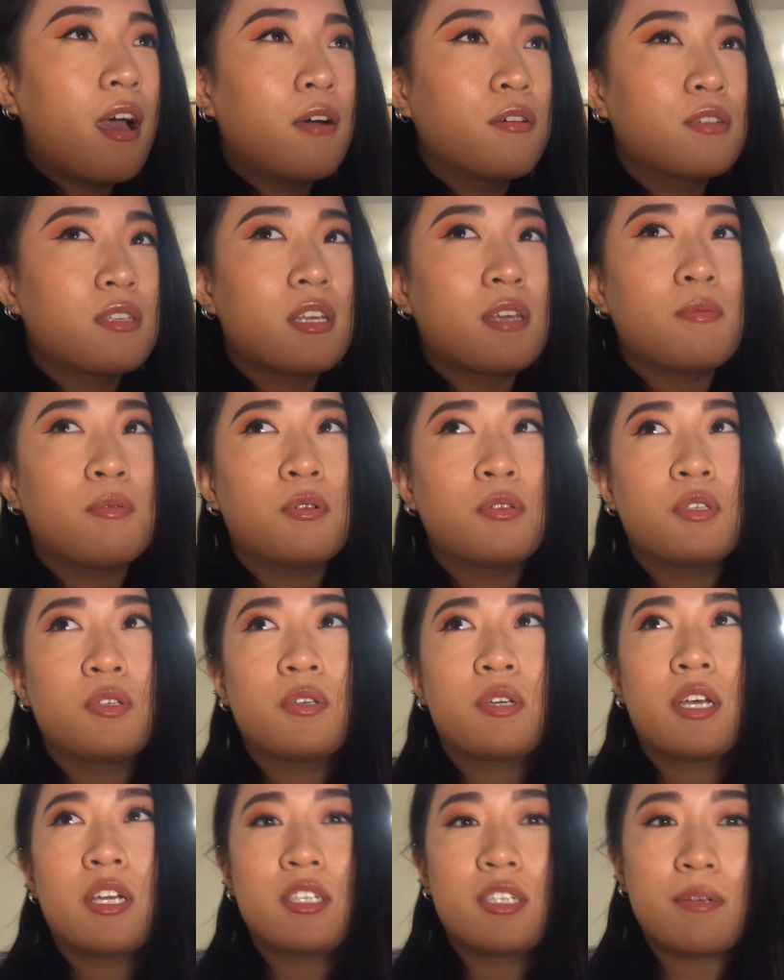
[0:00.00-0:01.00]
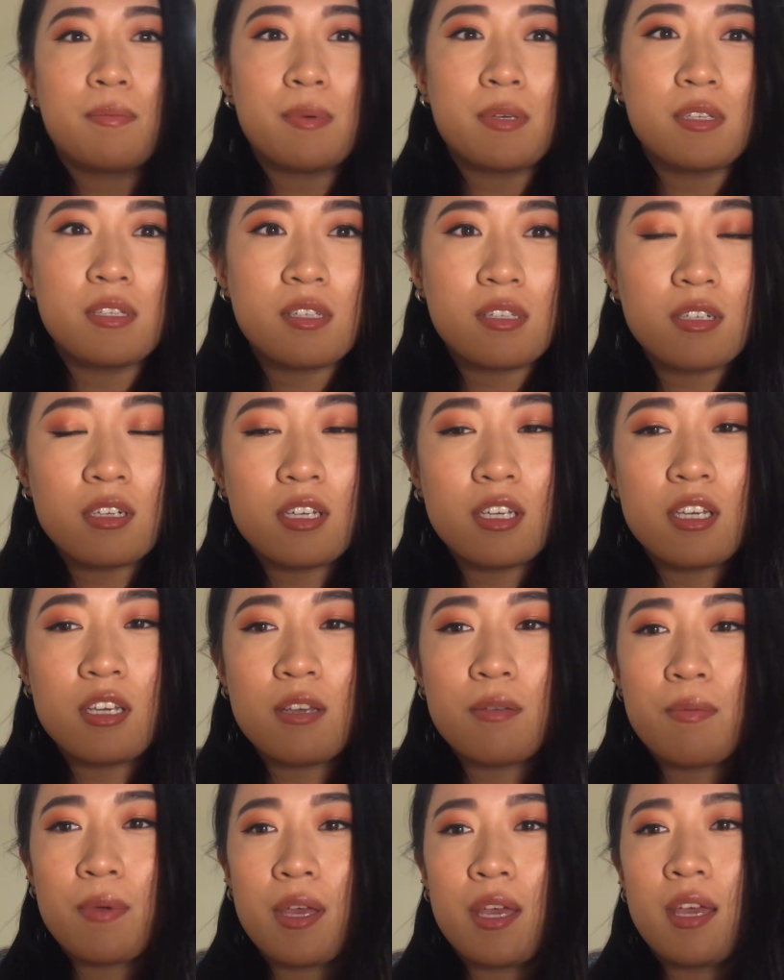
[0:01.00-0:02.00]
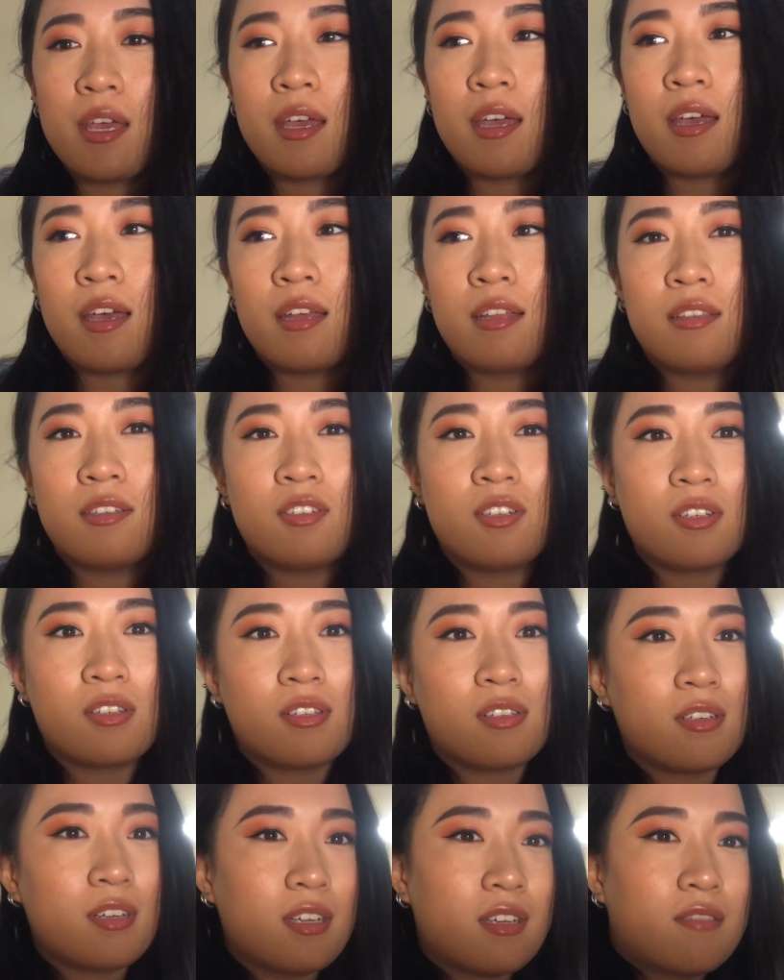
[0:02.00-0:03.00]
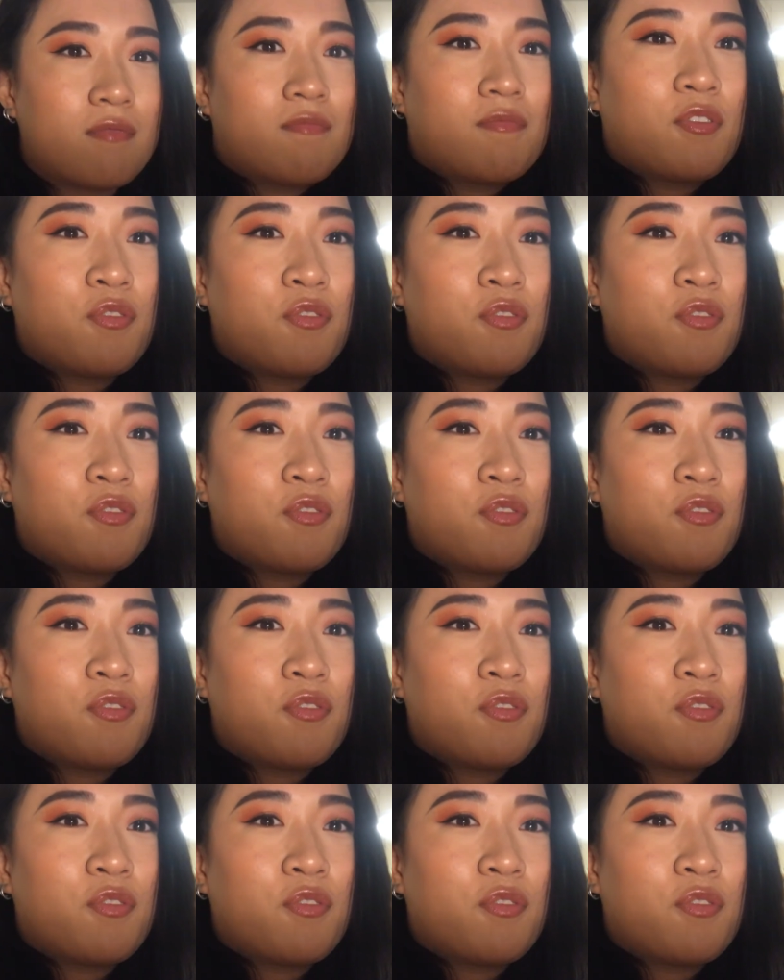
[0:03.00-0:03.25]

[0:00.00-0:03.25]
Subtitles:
I was able to catch up on sleep and just like